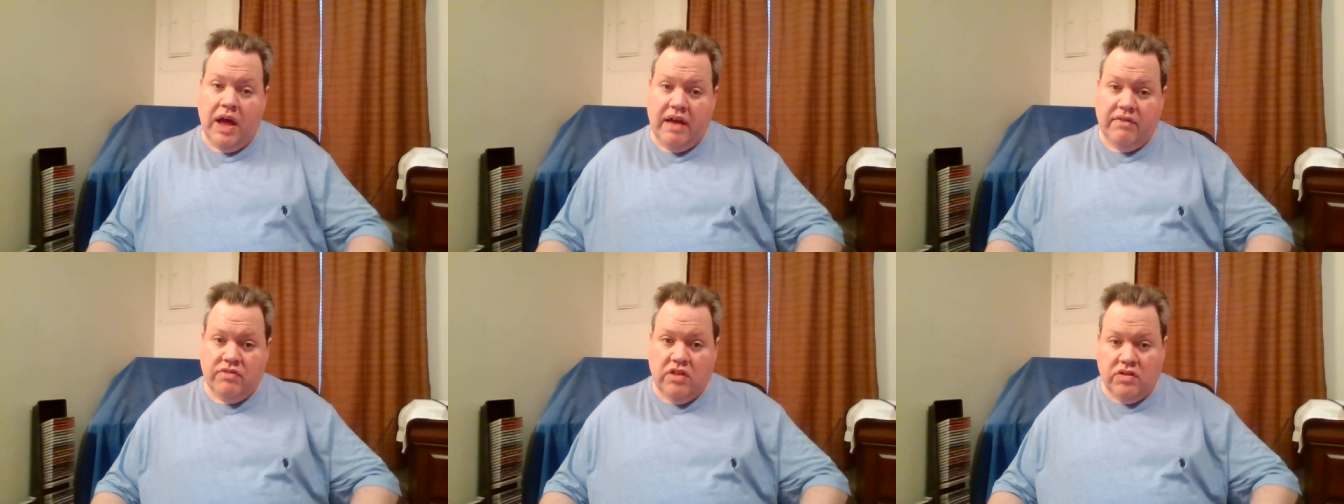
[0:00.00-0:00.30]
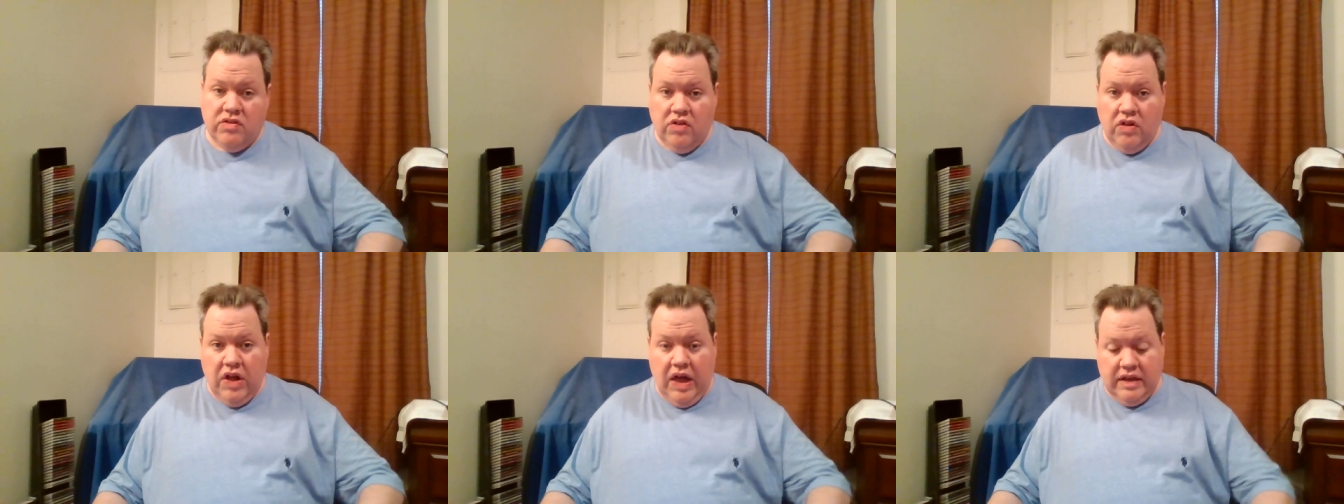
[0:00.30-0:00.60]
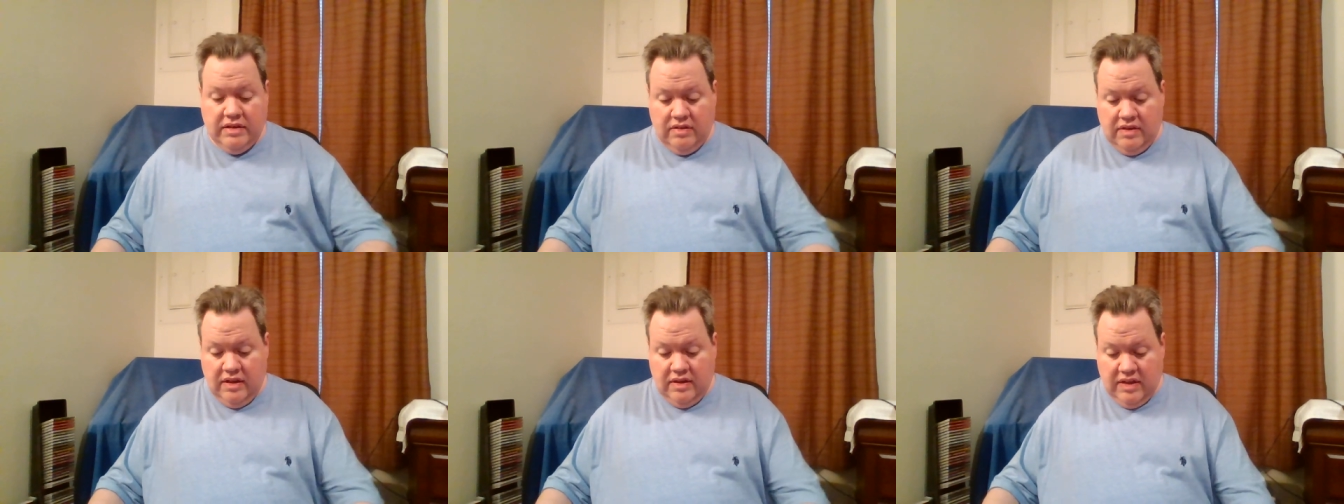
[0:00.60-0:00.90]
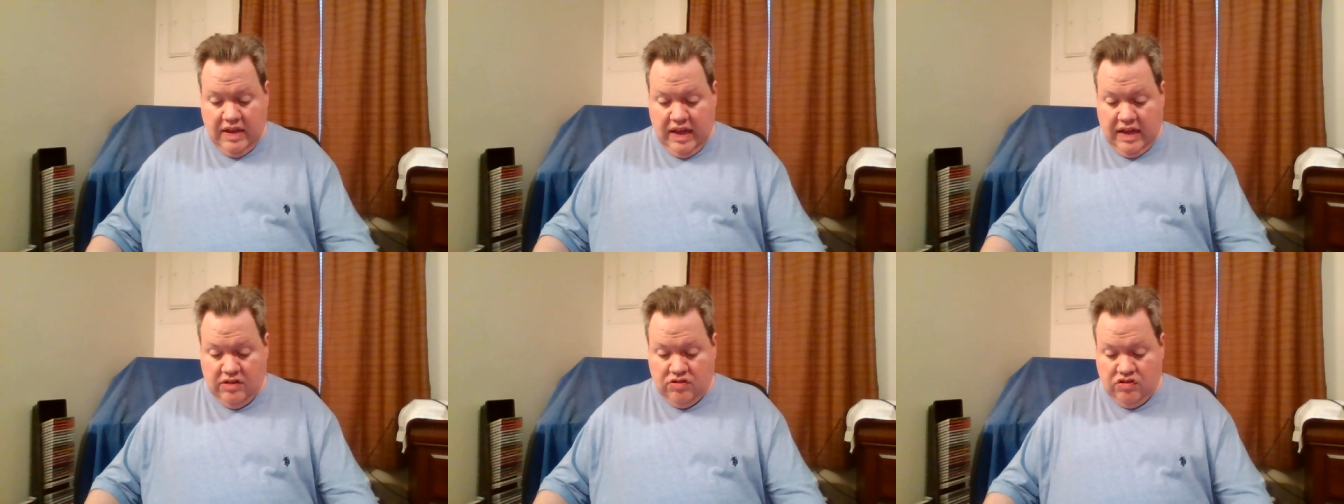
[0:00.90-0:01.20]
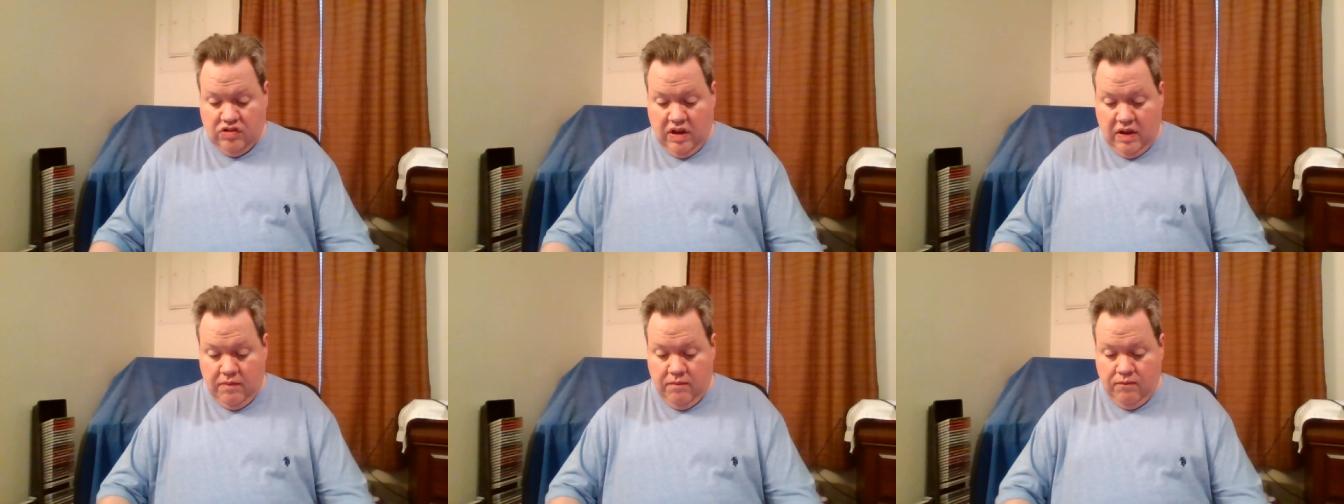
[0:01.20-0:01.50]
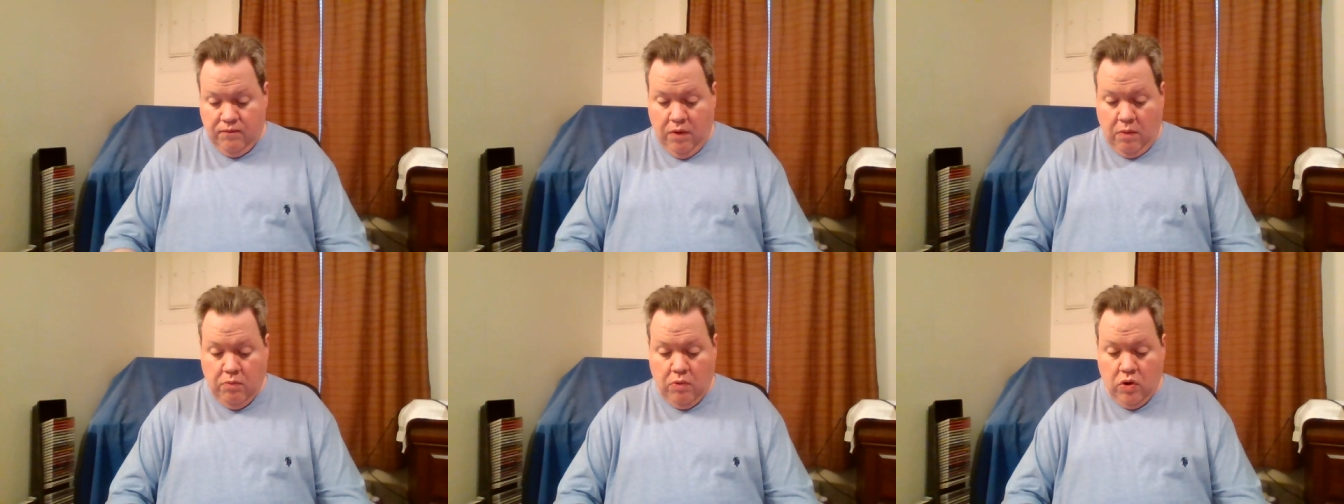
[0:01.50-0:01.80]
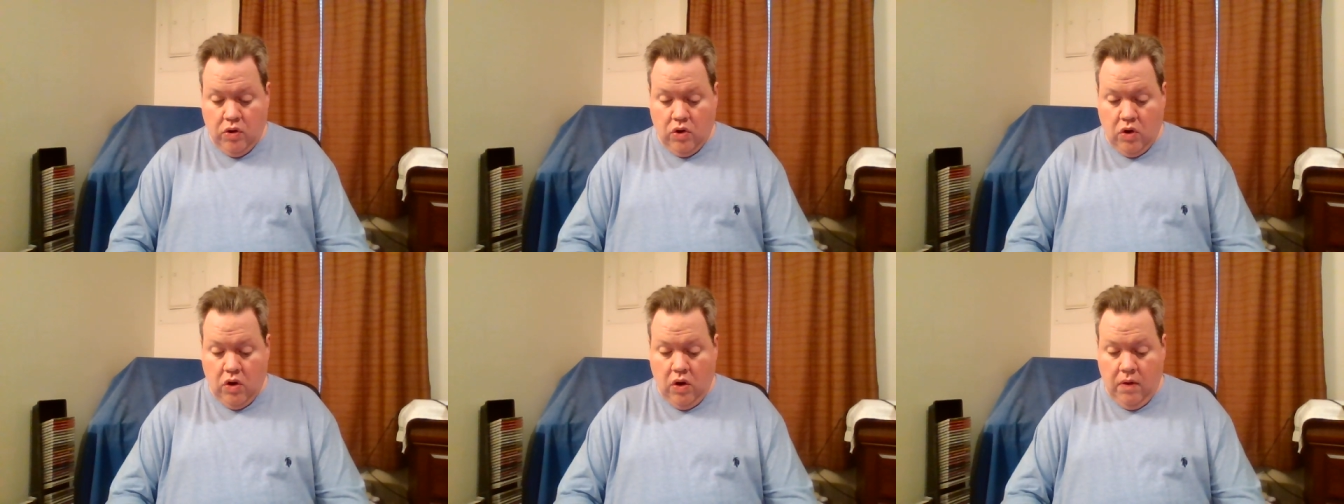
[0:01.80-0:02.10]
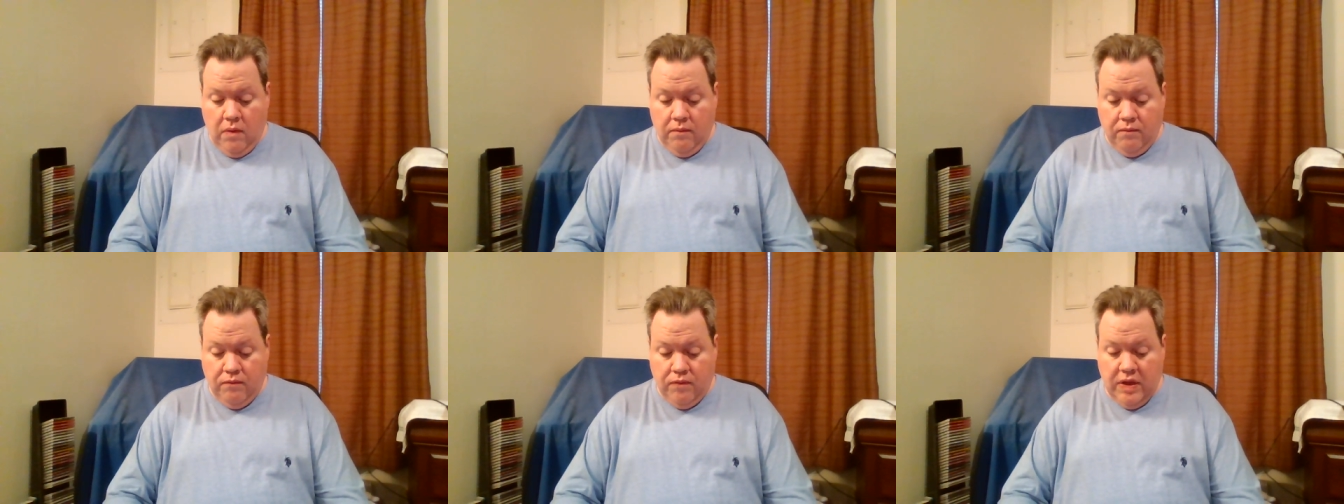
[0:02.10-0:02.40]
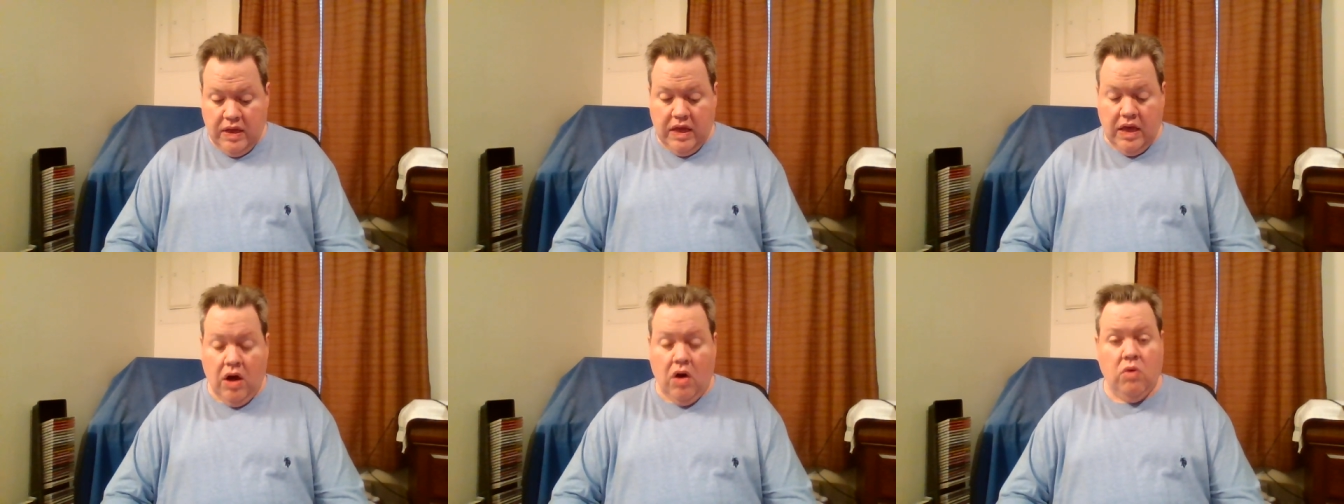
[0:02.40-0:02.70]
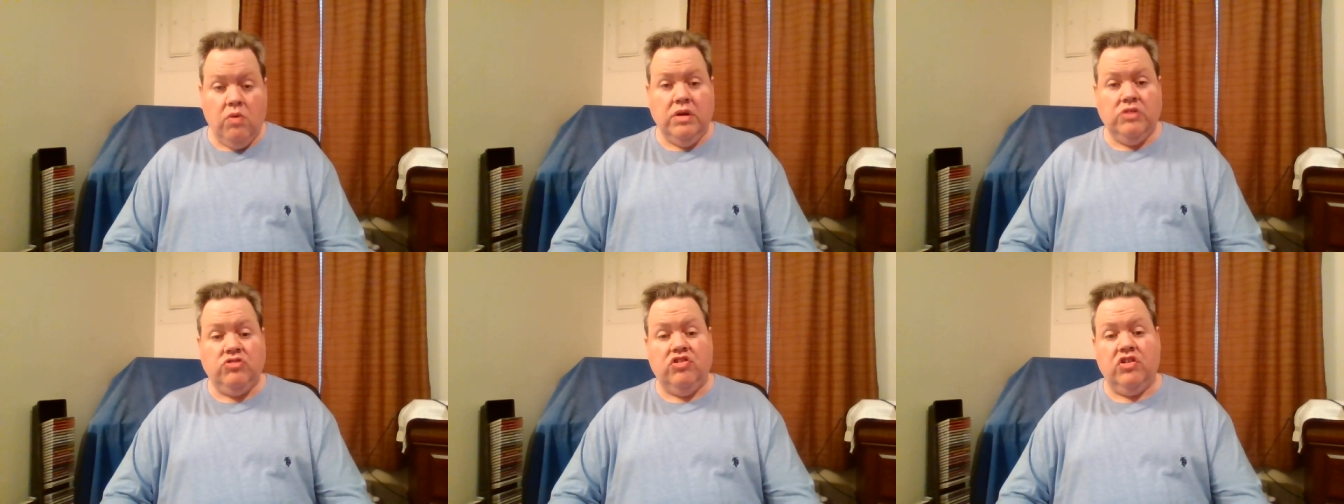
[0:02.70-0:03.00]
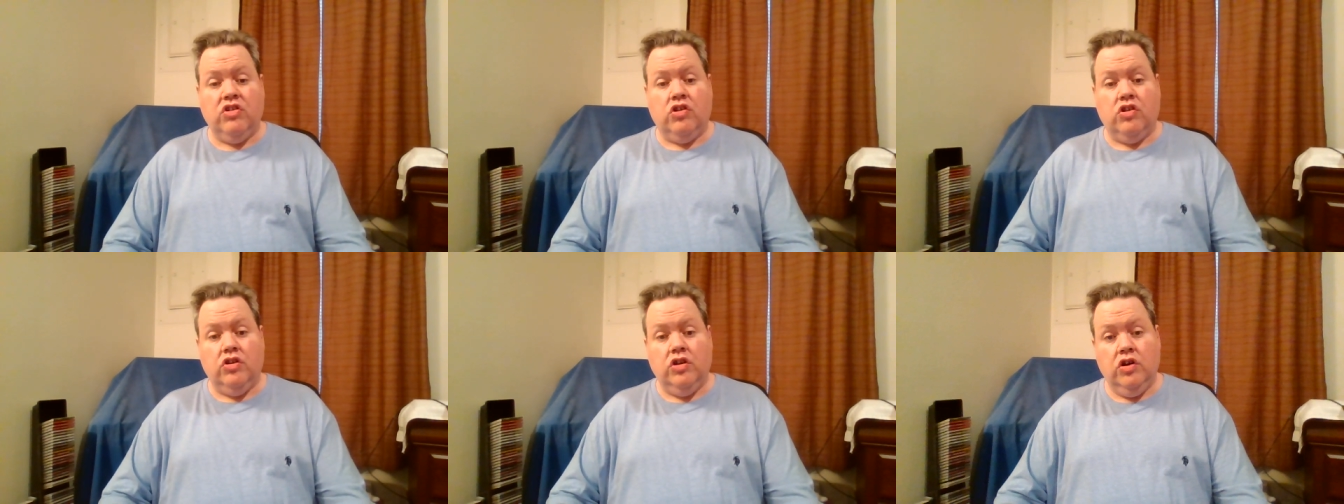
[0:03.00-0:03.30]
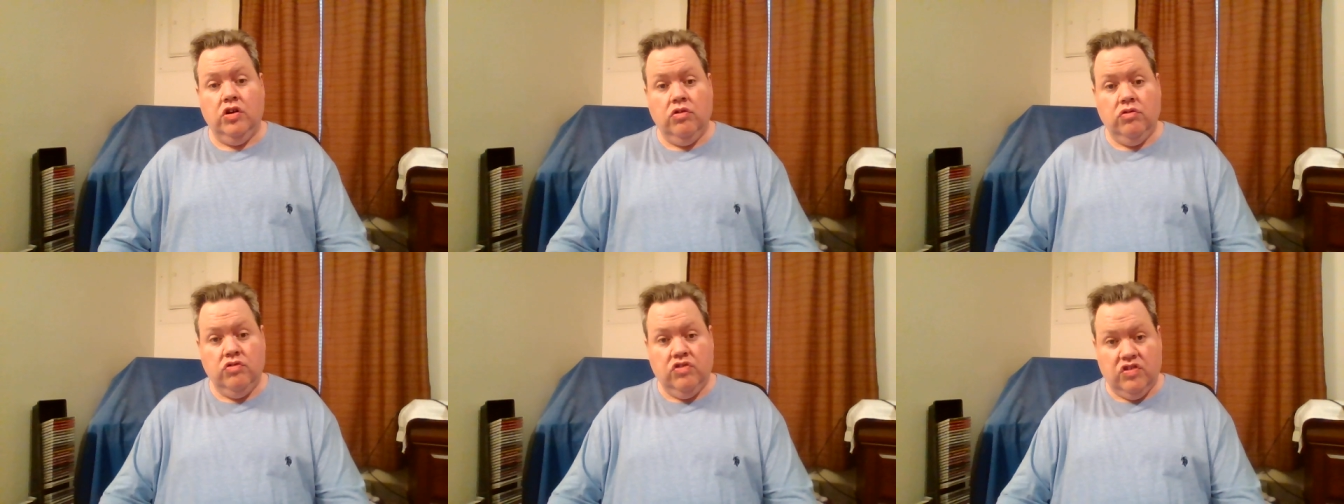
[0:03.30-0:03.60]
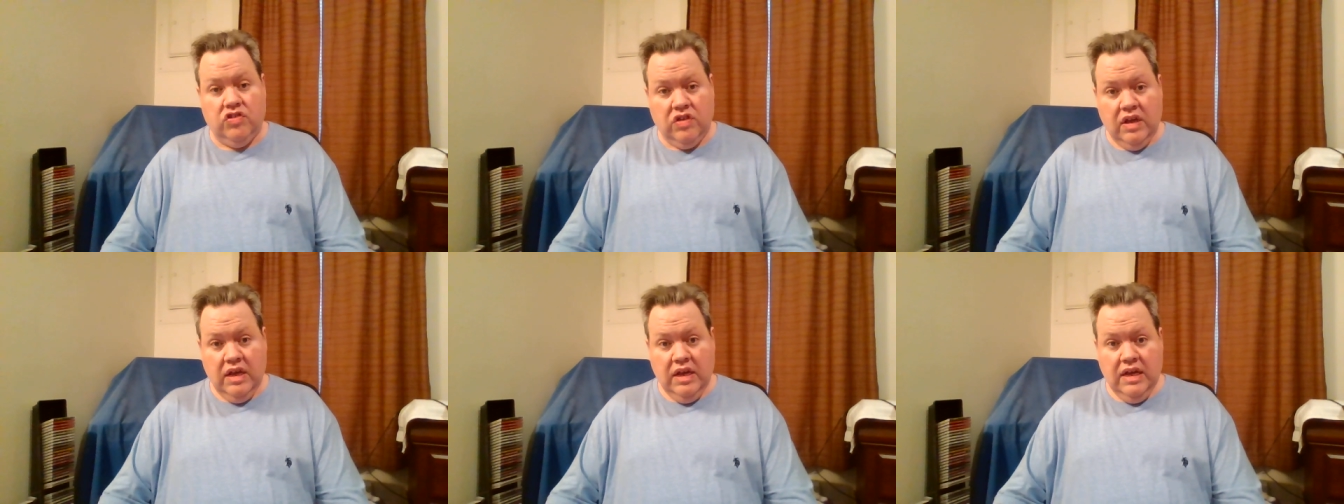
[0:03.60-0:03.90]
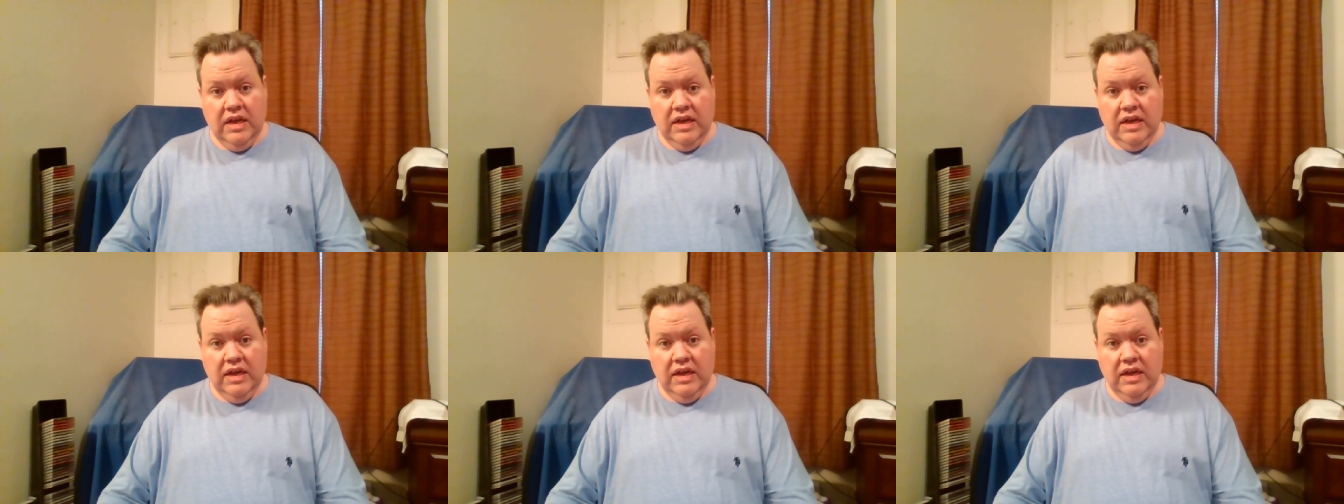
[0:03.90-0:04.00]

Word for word: have the deluxe edition from Warner Home Video, which includes